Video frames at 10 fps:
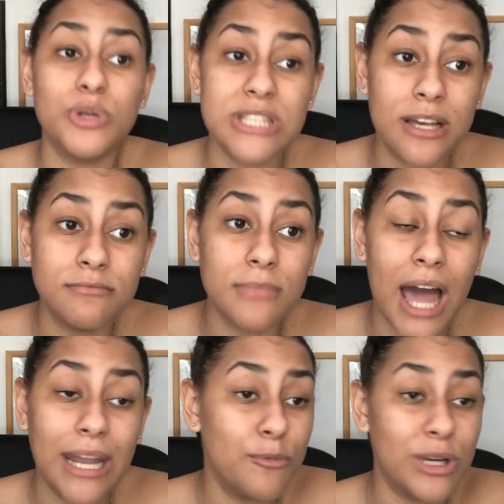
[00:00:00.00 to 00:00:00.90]
Brazil,
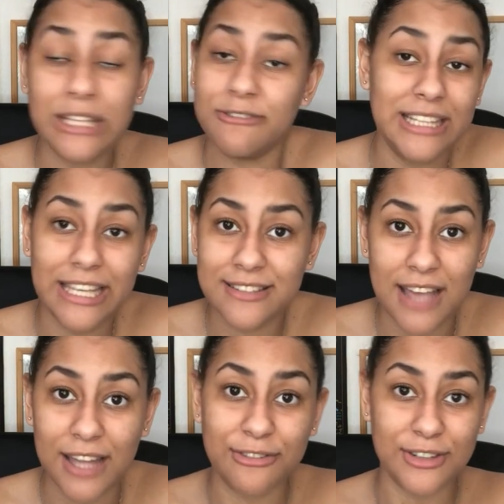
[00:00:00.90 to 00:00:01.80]
and I'm really, really
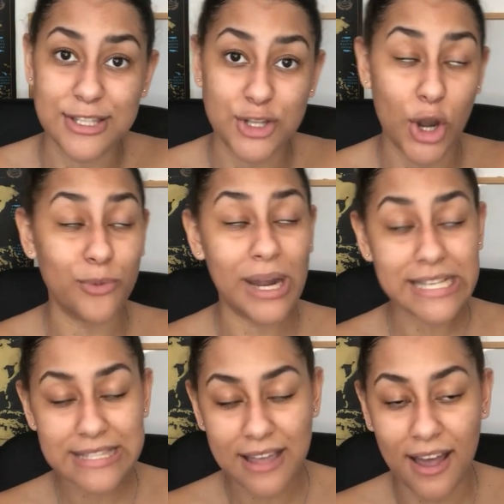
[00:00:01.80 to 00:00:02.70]
excited for us to go
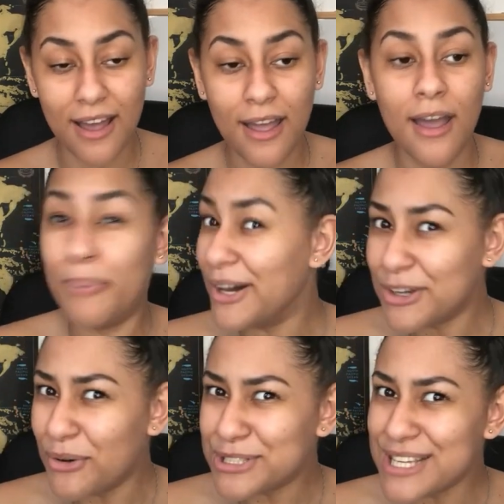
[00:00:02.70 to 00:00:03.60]
race there. But
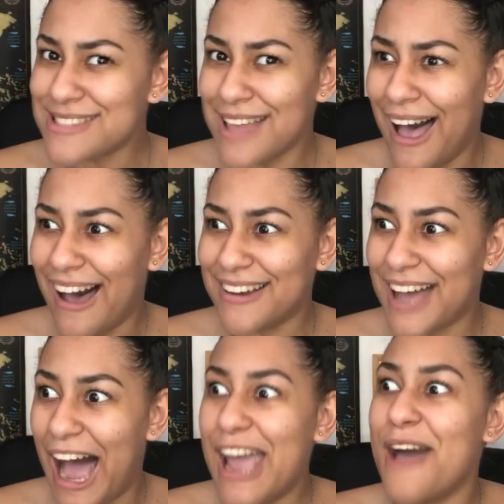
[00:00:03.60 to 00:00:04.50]
not just that.
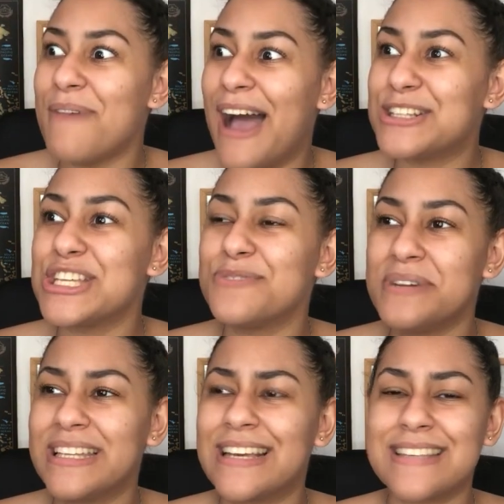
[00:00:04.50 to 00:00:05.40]
I am actually
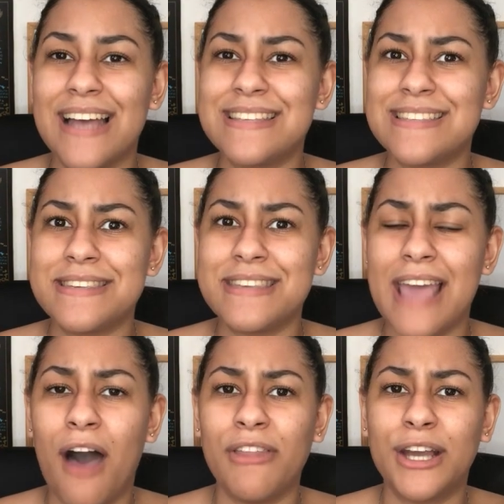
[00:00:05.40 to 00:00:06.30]
really excited to see
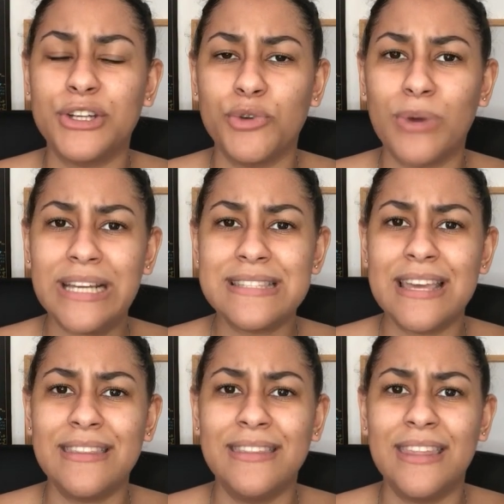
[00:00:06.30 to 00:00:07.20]
how they're going to race
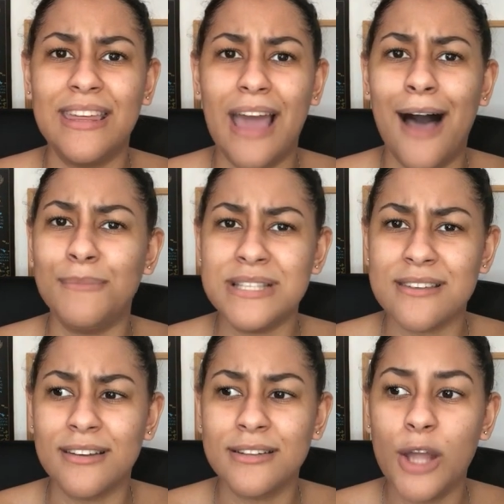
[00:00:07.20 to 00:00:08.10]
in the
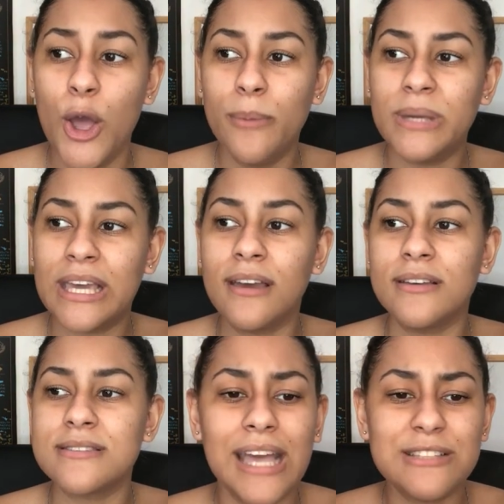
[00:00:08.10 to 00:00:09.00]
Amazon,
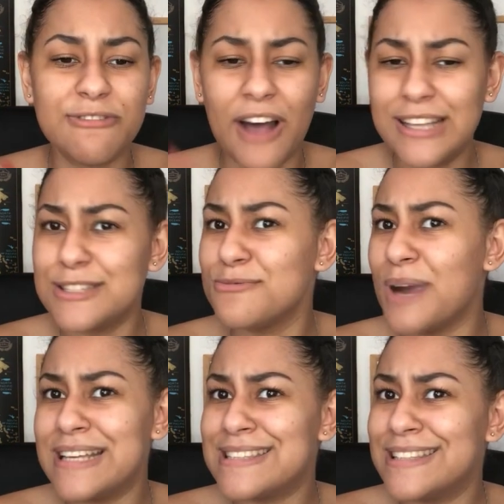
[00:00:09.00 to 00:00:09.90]
because it's fine to
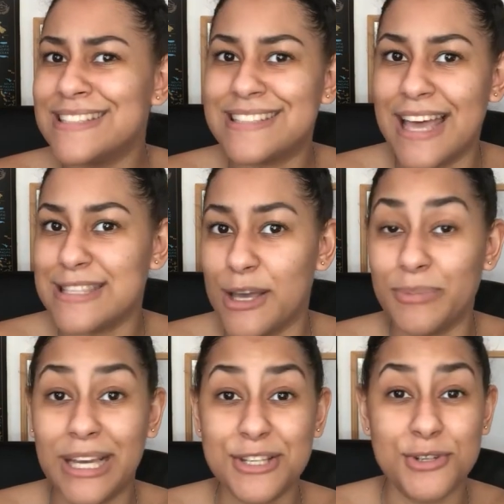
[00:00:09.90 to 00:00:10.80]
race in the desert
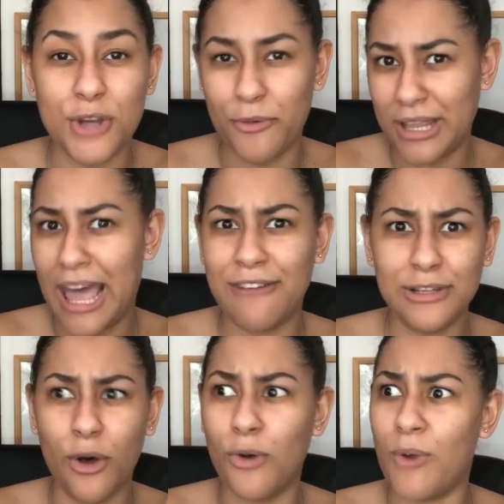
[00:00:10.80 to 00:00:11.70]
because you don't really have a
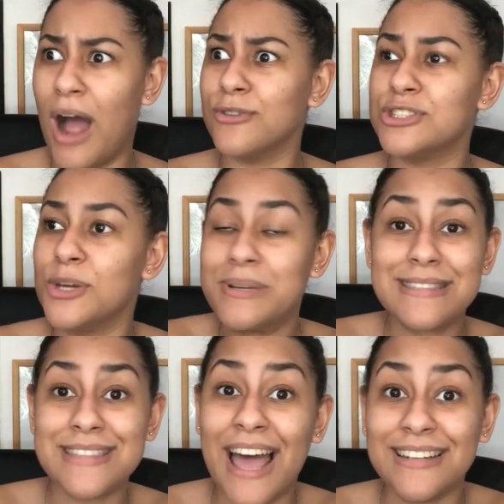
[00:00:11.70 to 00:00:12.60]
lot around you,
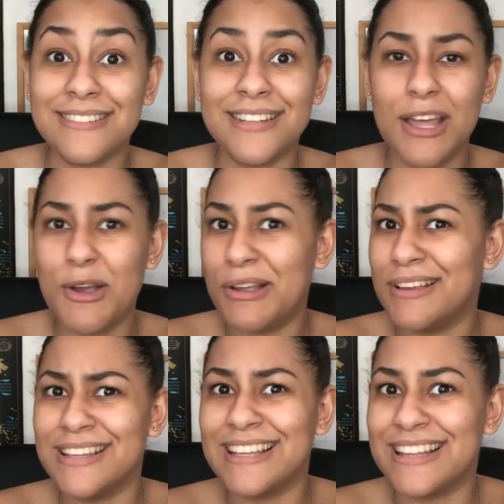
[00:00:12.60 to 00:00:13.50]
it's sand.
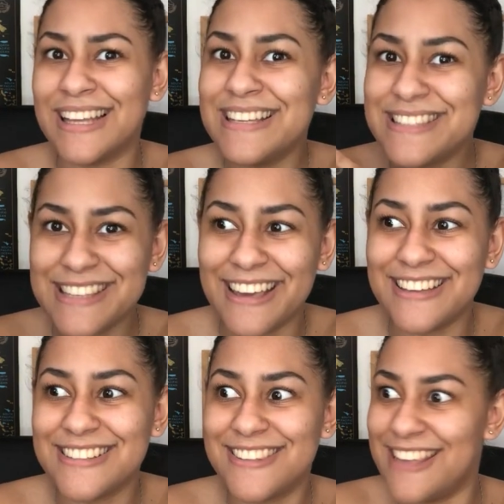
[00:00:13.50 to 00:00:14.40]
In the
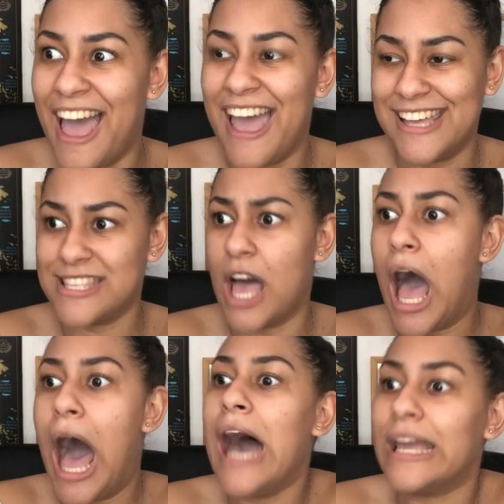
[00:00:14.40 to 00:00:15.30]
glaciers, yeah, it's
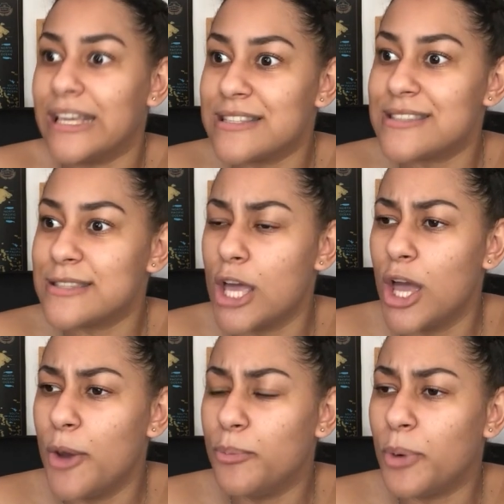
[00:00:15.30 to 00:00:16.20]
ice.
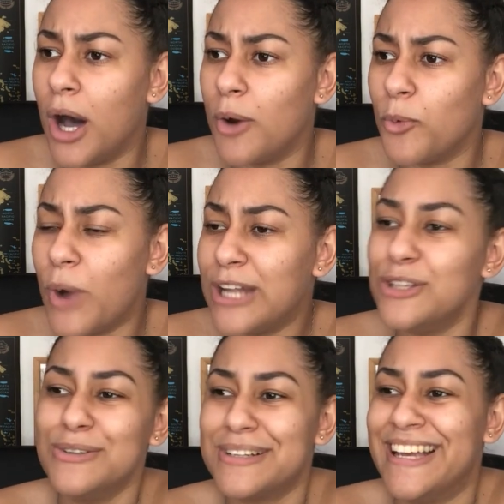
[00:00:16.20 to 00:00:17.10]
But when
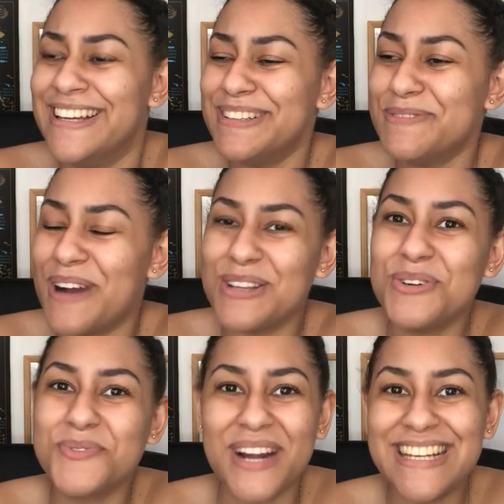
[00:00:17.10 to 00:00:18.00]

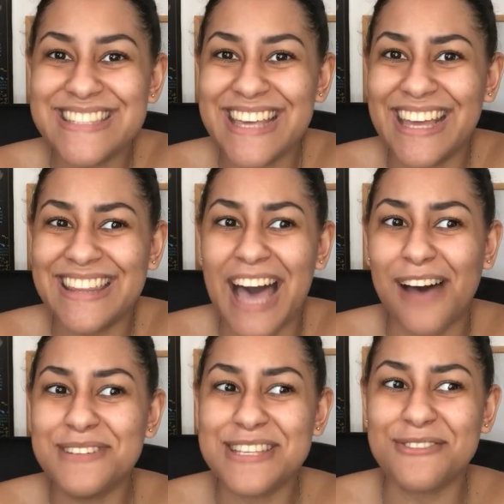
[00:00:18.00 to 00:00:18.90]
you're racing in the
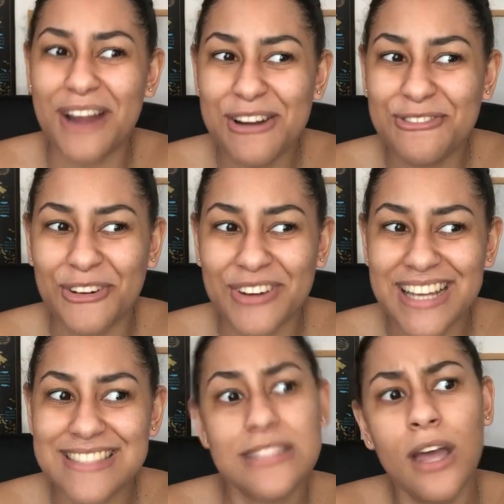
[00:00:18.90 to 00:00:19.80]
Amazon
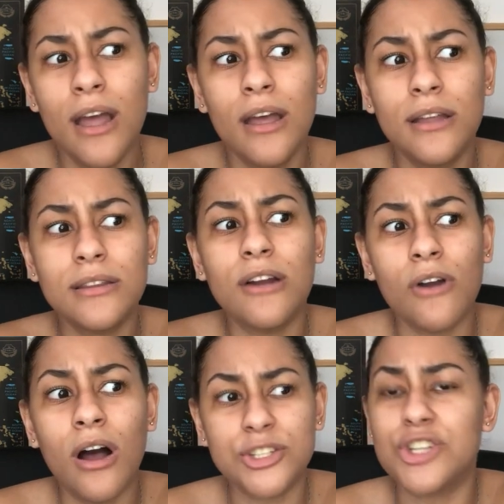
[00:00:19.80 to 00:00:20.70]
rainforest,
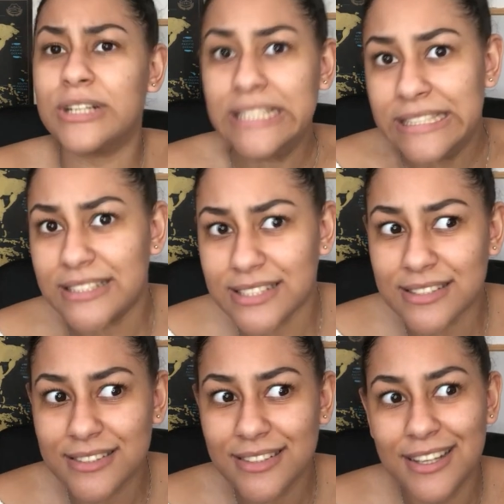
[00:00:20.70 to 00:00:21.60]
there are
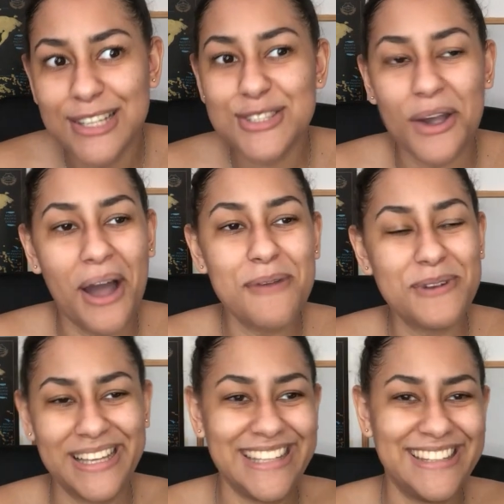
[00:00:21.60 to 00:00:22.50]
trees. So I'm
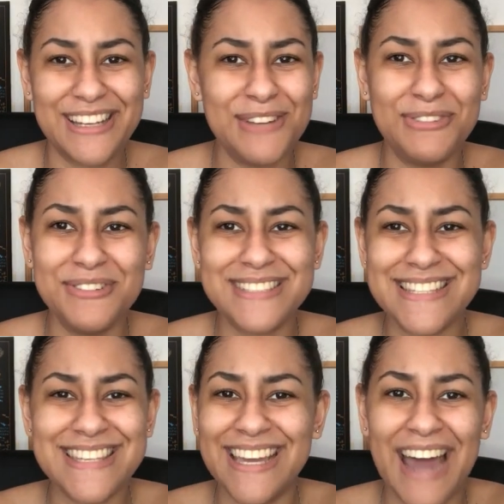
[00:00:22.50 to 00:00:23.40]
really looking forward
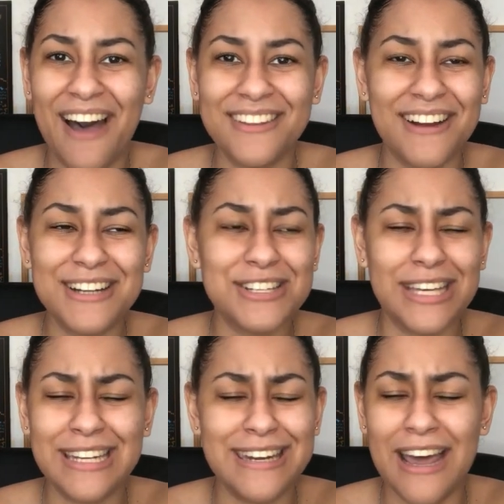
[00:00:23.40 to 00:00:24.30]
to seeing how they're
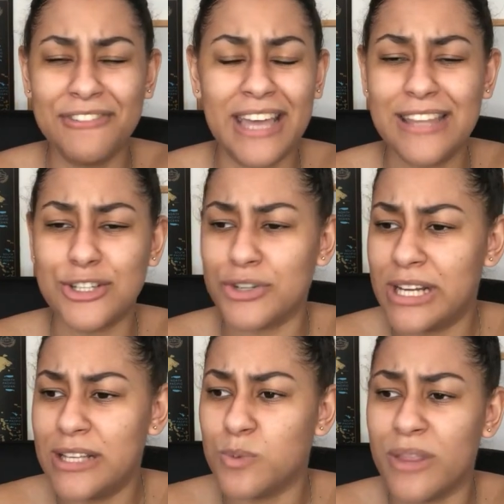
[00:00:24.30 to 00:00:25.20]
actually going to navigate the
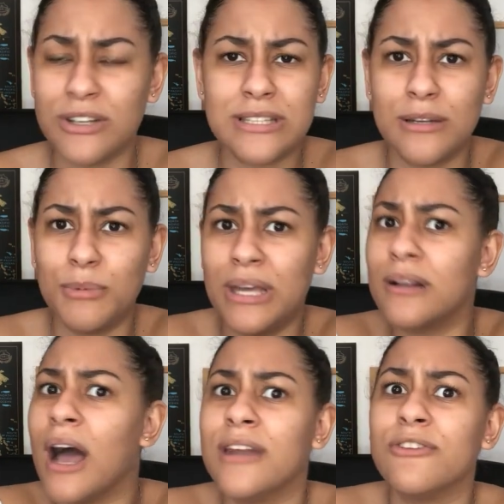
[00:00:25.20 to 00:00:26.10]
trees, whether it's going to be
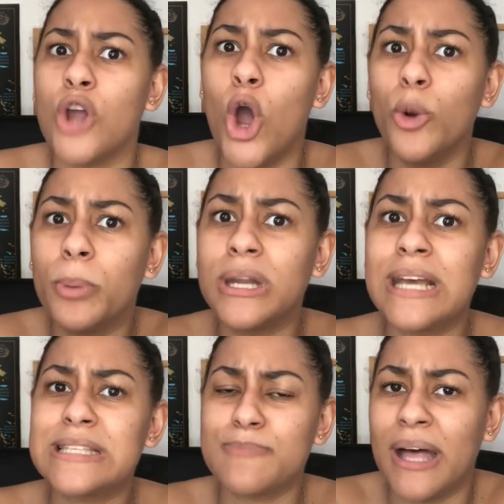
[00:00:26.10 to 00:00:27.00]
in kind of an open
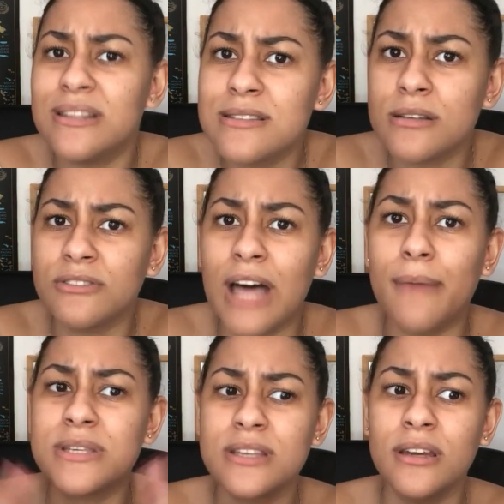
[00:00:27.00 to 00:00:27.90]
expanse of the
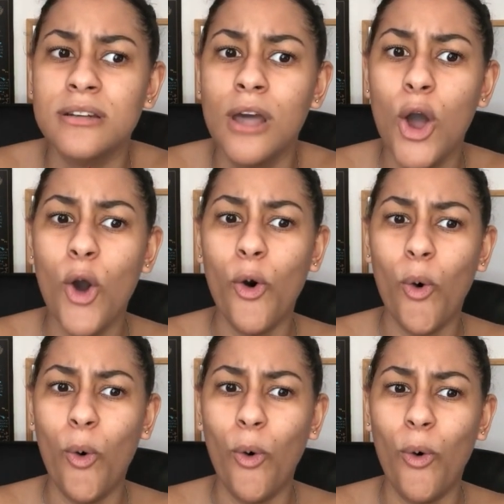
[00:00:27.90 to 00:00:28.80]
Amazon,
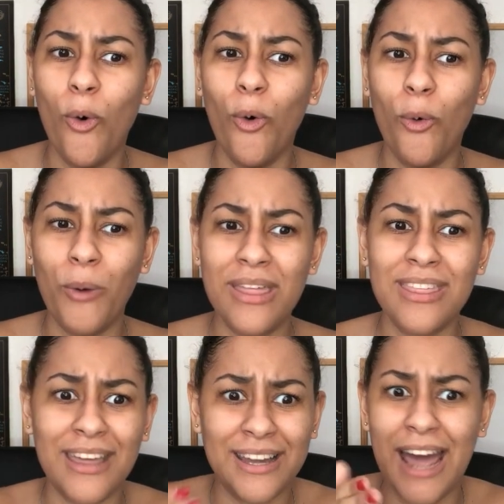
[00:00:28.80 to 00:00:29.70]
or whether
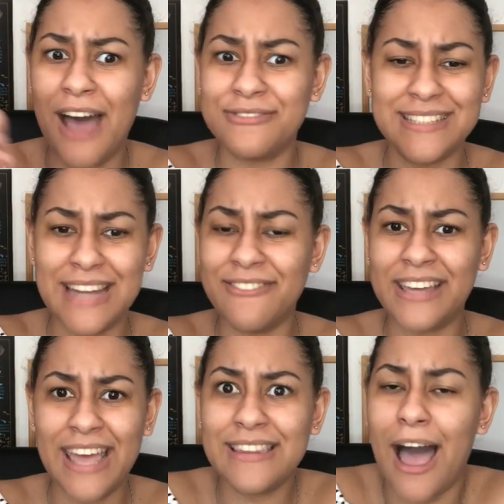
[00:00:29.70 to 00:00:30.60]
they're going to have to
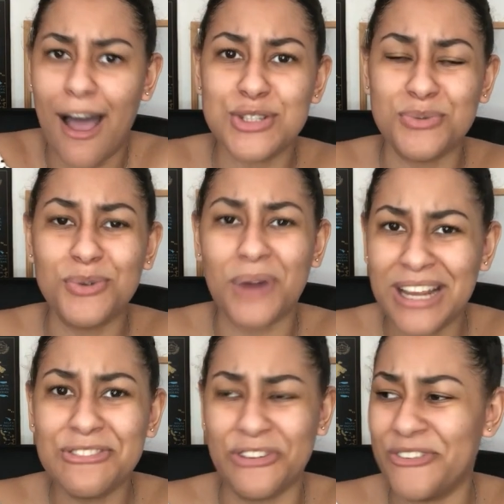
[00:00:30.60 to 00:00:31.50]
navigate the actual
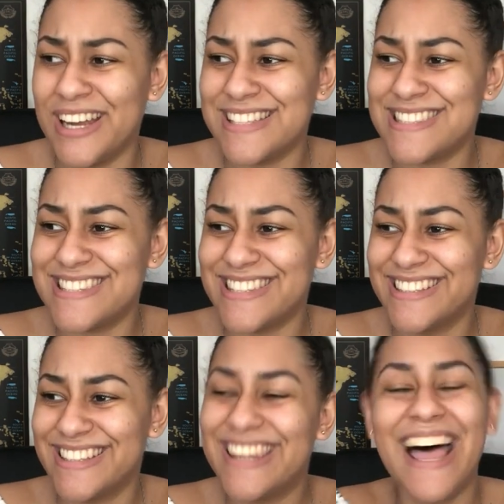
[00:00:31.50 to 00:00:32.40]
rainforest.
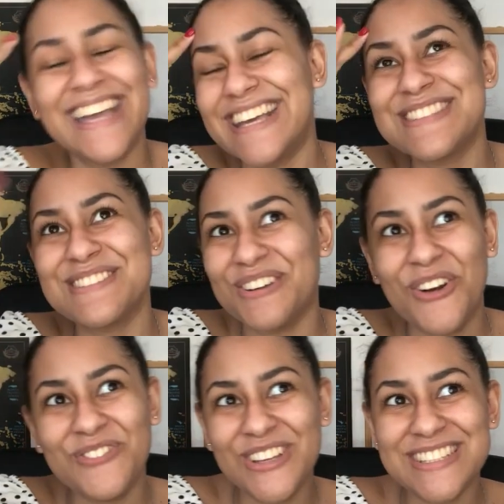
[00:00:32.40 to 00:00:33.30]
Like, it's not
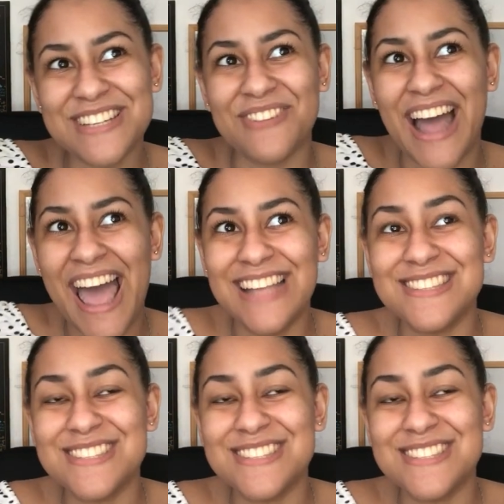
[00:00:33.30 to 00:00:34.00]
computed in my head.